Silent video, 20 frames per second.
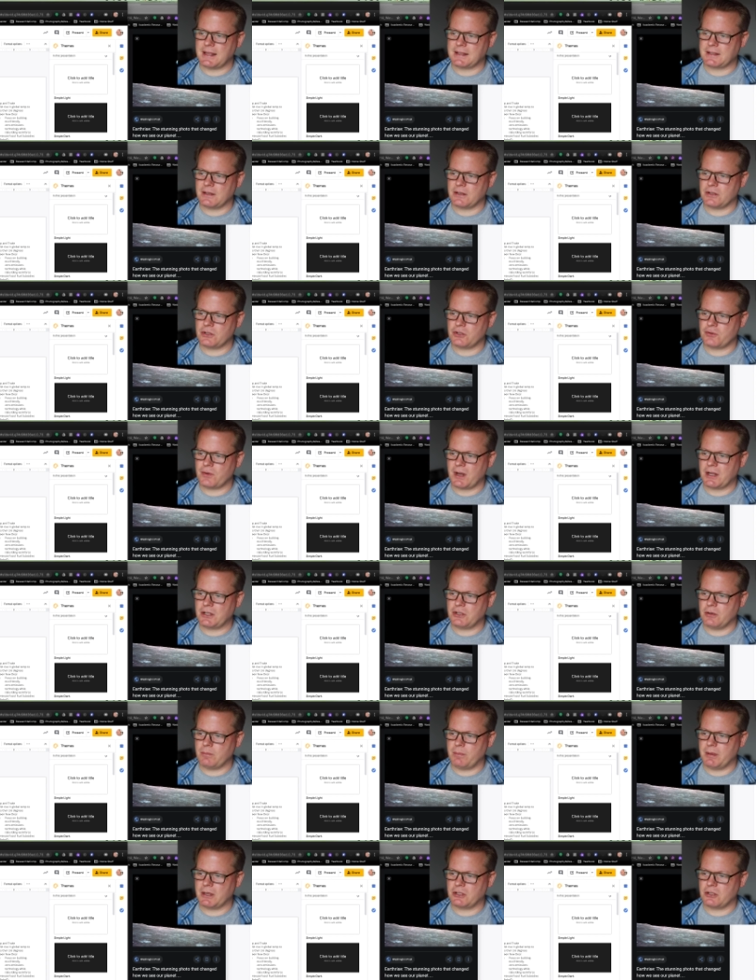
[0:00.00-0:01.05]
that's going to stretch
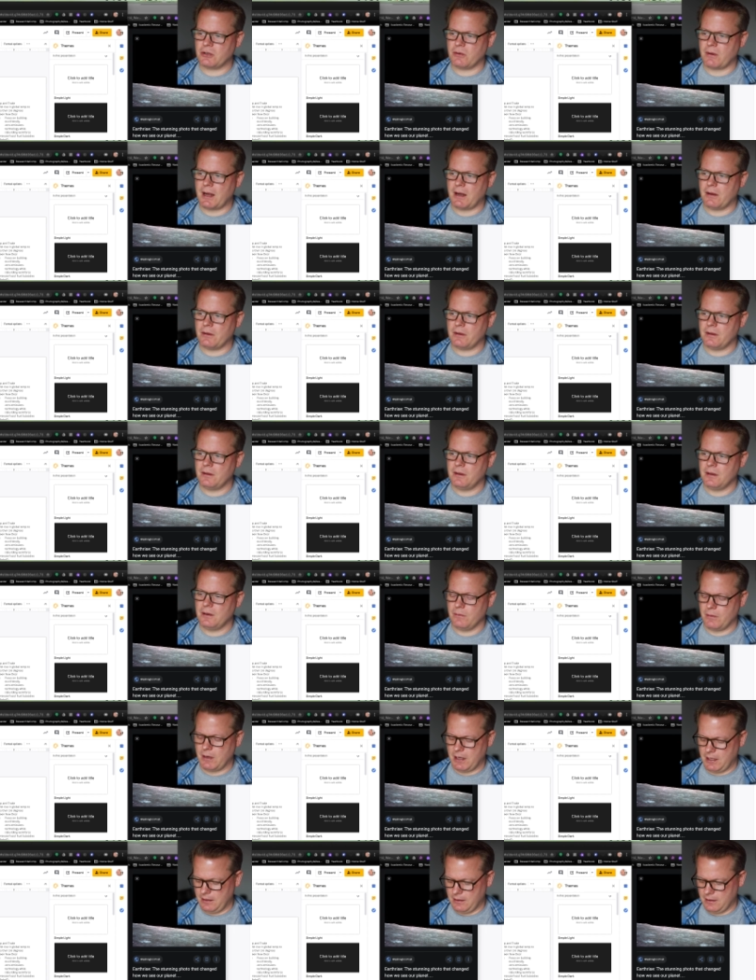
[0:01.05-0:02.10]
your picture out,
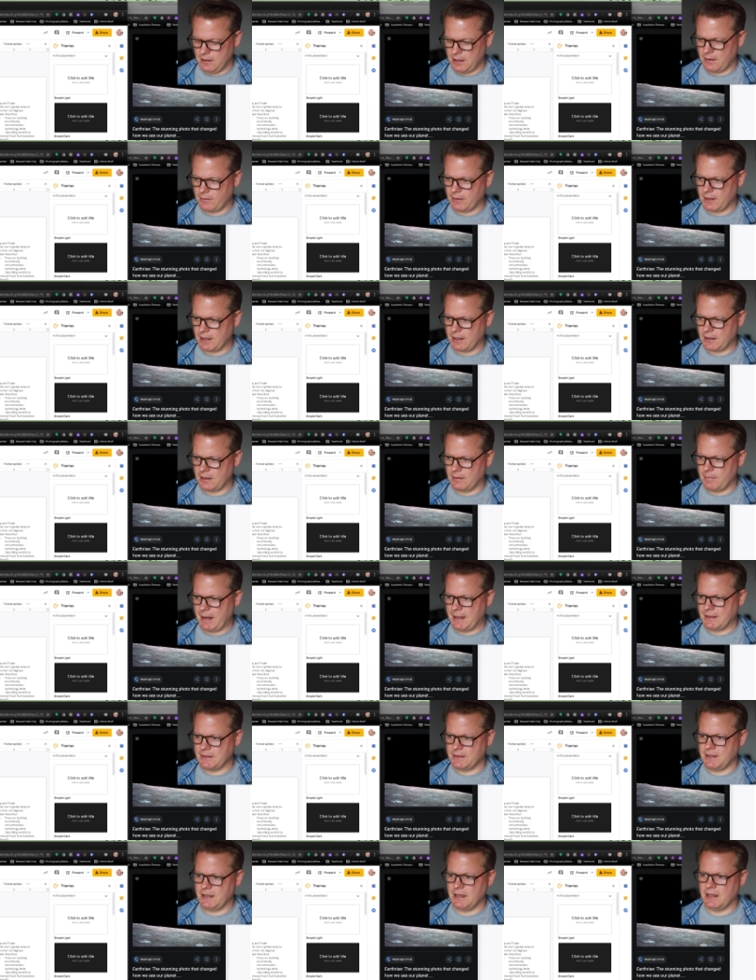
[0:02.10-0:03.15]
right? I'm going to
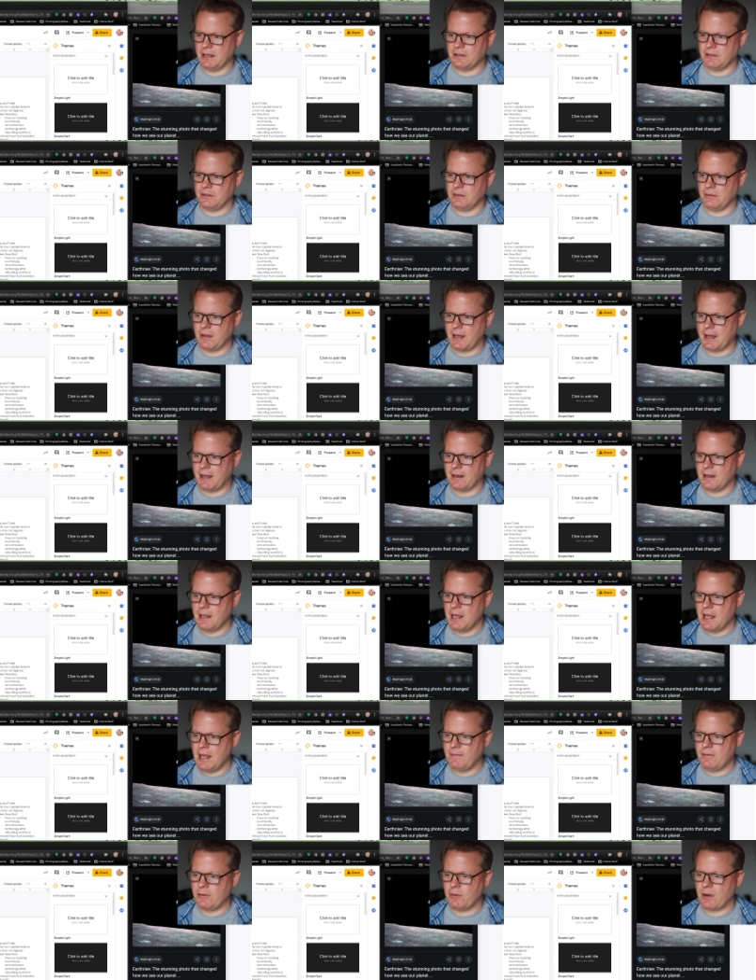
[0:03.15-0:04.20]
Command Z to undo that.
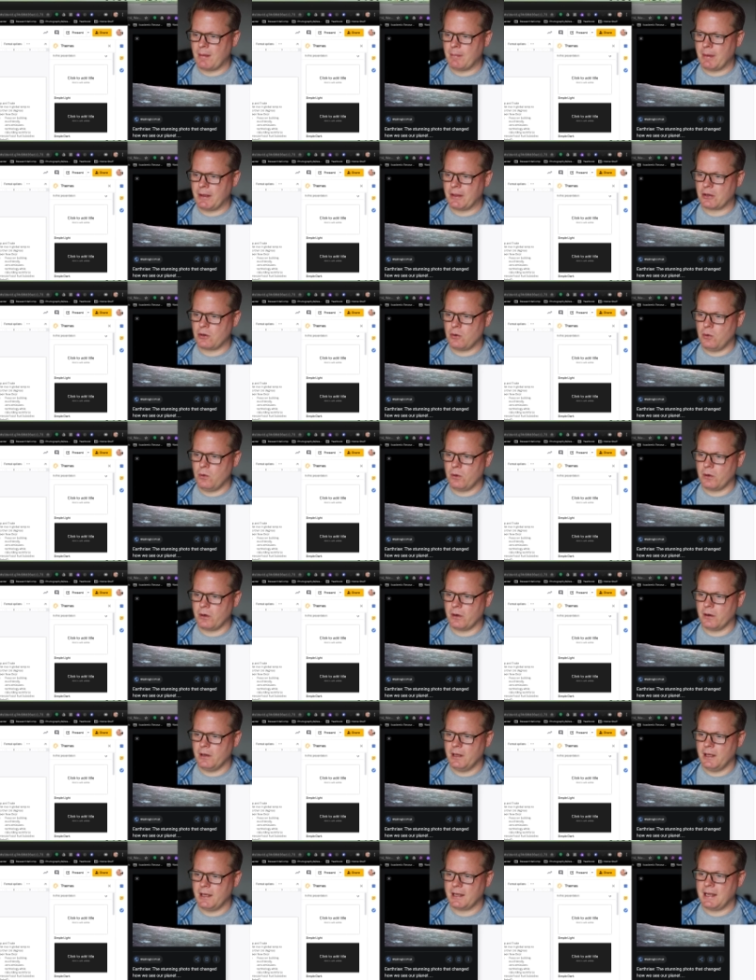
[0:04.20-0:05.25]
If you grab by the
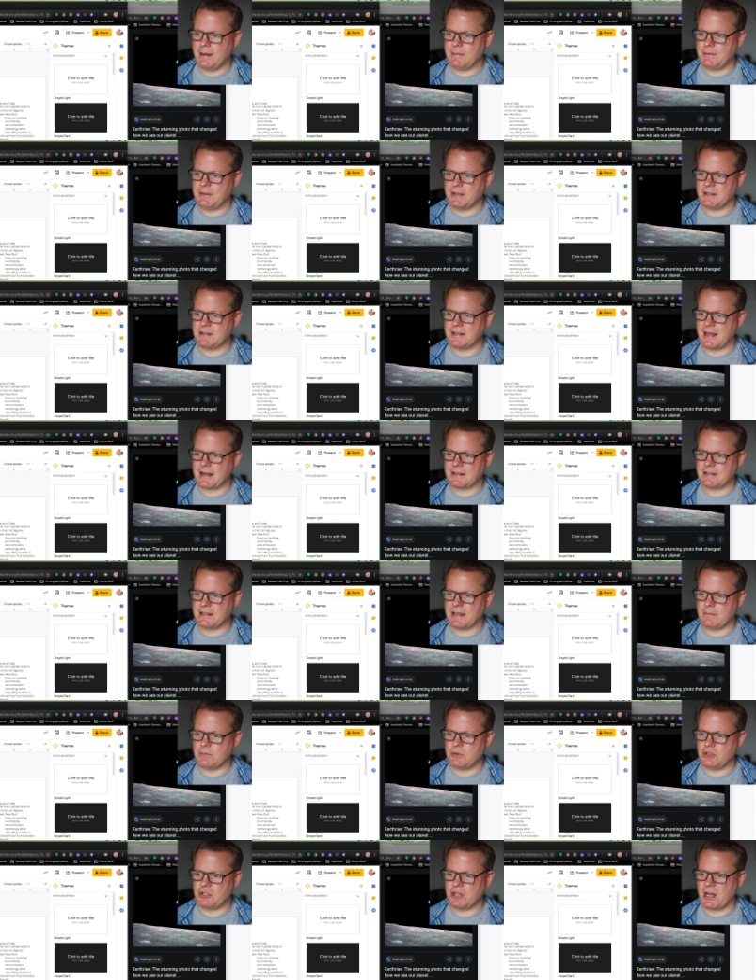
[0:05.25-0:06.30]
corner, it keeps the exact
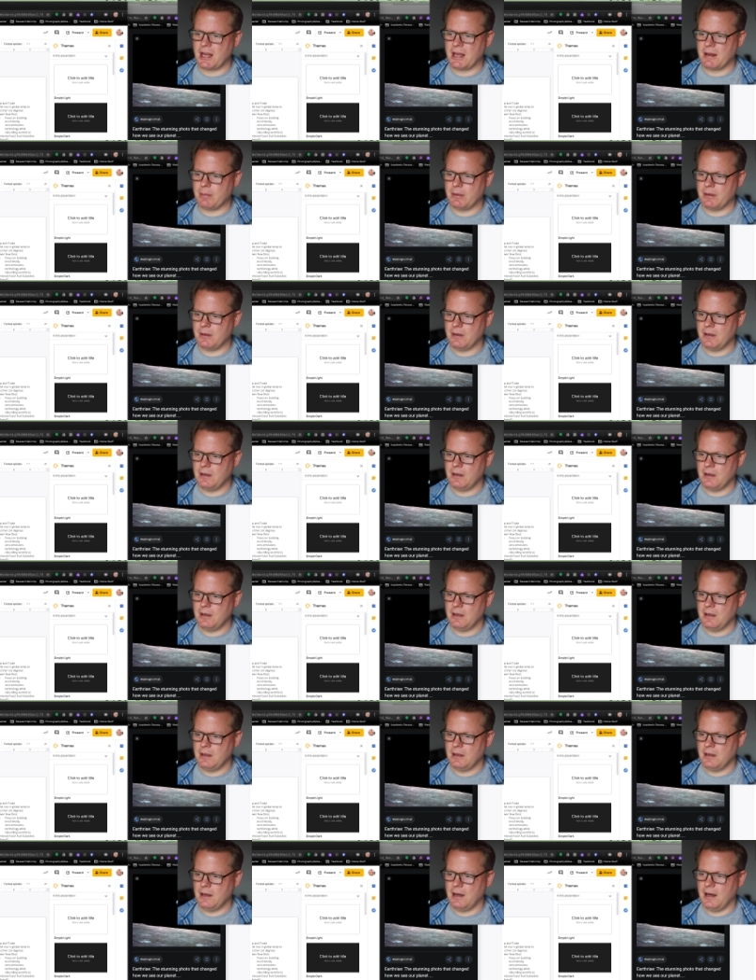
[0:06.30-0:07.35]
same shape,
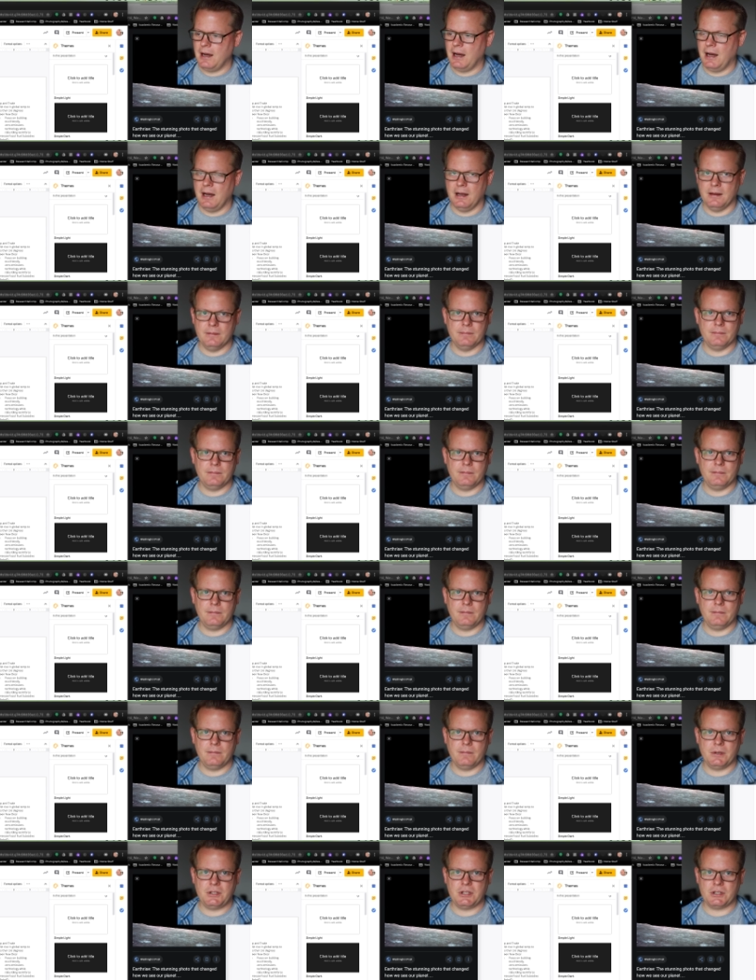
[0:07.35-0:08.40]

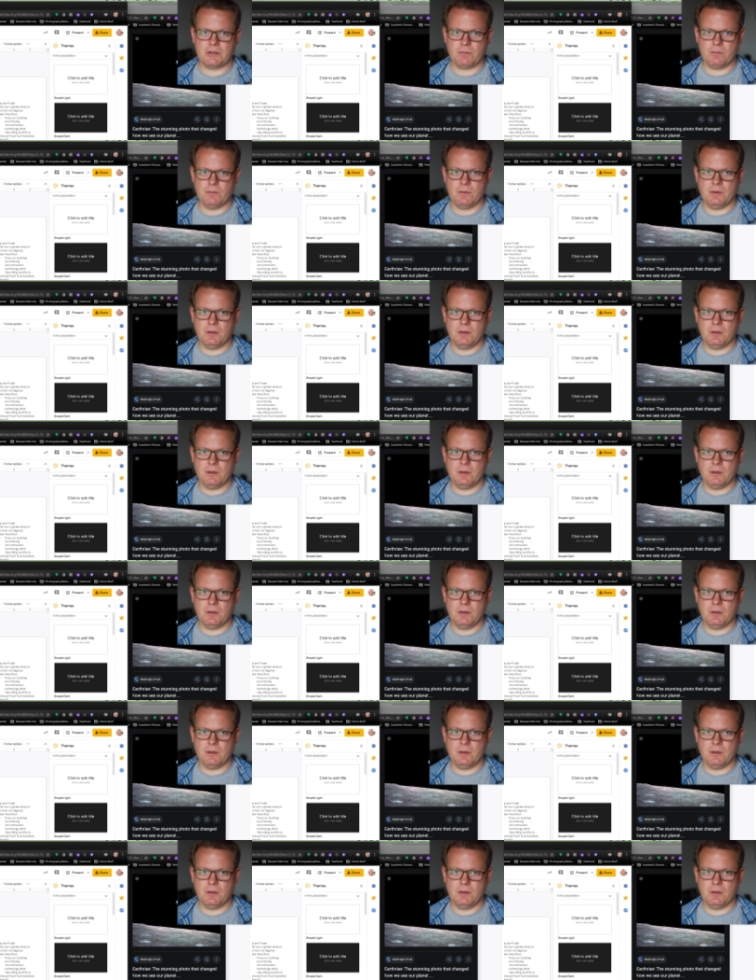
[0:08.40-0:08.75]
but just